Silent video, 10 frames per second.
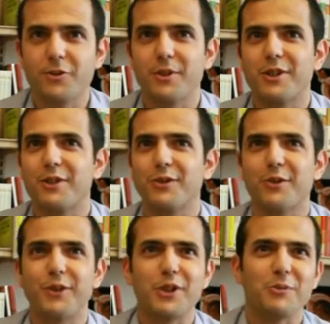because
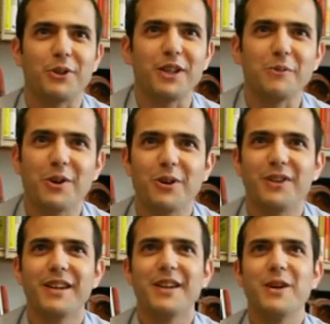of
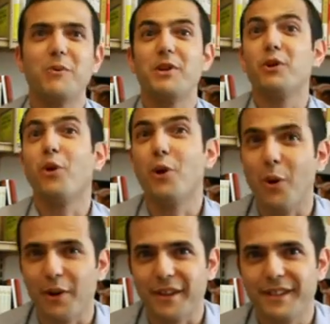H1N1, with Hong Kong.